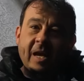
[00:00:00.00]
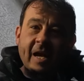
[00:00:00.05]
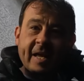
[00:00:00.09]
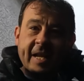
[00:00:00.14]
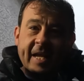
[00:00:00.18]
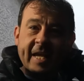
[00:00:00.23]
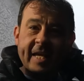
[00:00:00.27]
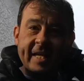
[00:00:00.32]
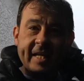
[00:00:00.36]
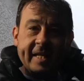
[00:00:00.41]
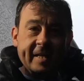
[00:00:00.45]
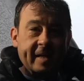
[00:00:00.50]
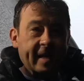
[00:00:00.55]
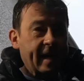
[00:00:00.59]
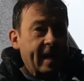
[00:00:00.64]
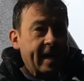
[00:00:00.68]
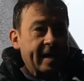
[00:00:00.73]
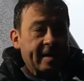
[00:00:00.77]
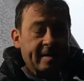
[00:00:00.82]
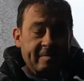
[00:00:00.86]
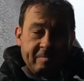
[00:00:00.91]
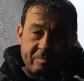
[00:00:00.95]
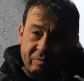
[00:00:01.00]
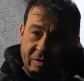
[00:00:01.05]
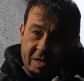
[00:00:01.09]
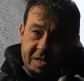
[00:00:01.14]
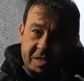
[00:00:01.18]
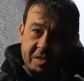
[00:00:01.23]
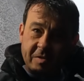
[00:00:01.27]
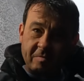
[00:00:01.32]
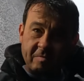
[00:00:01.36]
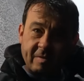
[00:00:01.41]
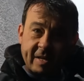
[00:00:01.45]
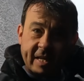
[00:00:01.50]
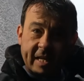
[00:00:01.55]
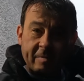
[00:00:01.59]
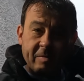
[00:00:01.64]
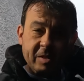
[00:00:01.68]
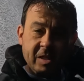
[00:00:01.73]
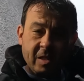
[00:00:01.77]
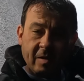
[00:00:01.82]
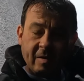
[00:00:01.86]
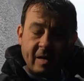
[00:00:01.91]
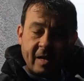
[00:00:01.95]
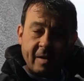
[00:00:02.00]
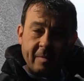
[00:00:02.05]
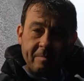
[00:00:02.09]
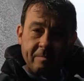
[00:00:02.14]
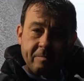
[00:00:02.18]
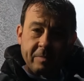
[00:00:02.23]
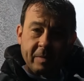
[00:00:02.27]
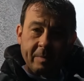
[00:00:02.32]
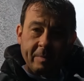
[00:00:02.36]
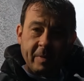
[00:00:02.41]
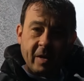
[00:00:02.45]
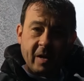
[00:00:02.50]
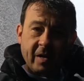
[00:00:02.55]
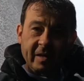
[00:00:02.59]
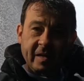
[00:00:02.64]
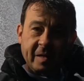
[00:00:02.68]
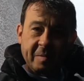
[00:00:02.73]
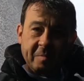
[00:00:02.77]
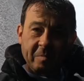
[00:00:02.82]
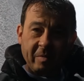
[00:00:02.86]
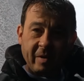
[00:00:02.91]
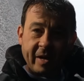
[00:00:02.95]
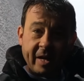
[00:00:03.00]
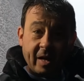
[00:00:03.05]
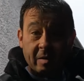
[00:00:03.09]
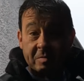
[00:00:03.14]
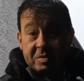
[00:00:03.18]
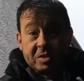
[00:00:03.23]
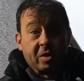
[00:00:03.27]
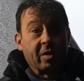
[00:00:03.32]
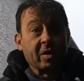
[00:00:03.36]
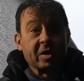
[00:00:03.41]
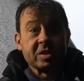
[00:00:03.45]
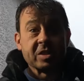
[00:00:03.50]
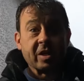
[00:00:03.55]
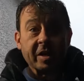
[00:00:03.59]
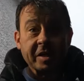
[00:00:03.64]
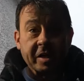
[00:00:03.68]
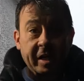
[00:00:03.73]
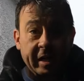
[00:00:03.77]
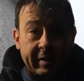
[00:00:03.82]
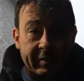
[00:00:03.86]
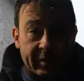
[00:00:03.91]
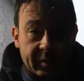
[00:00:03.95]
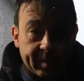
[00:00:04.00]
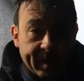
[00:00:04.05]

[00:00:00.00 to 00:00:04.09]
And hit it and press the release, uh, the parking brake. Oh, I'm so excited, I can't even